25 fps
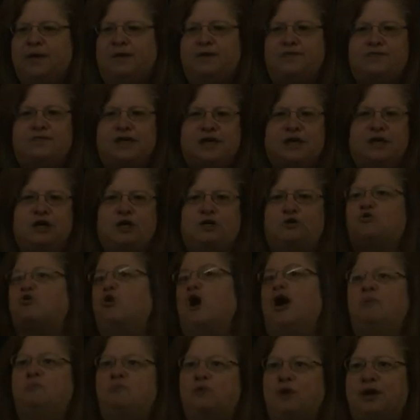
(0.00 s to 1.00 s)
the
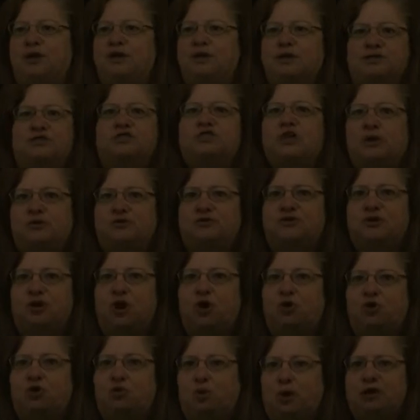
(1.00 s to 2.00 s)
crime rate in South
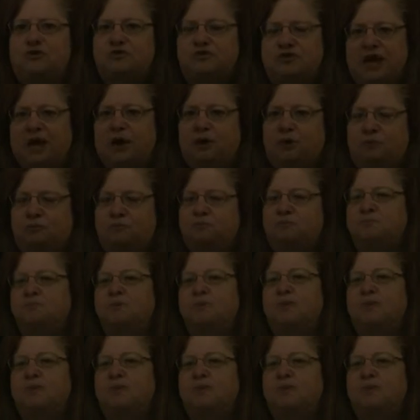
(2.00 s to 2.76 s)
Dakota went down.